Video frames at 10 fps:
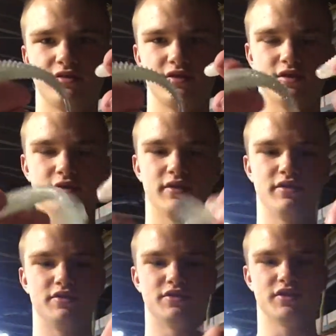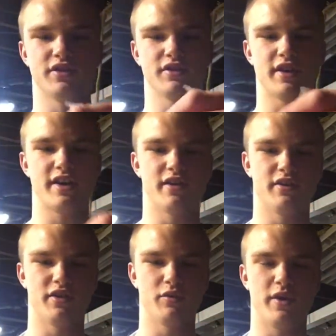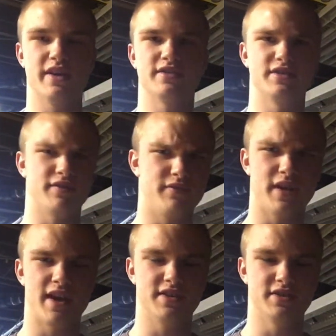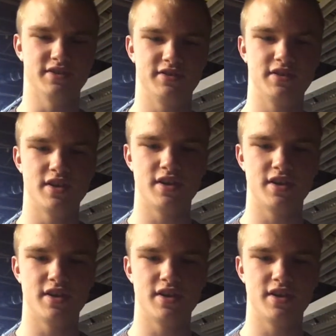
So usually your lighter, your whites, your flashes,